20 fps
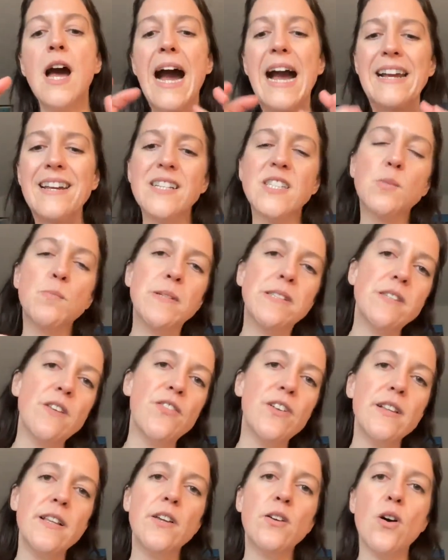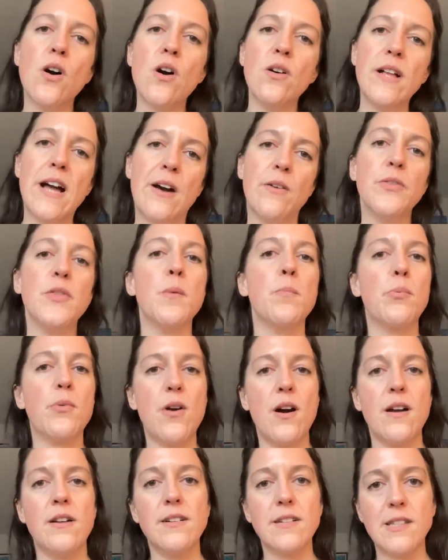I can specifically call out the
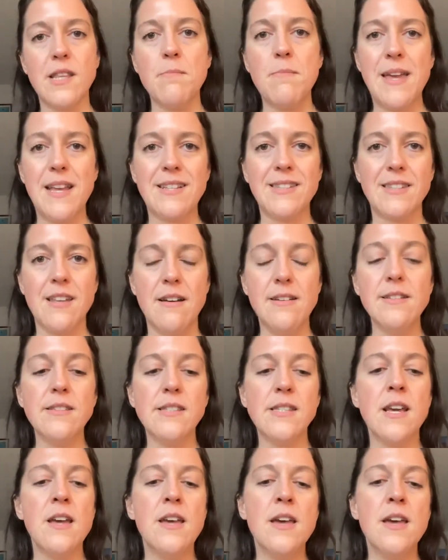products that make sense,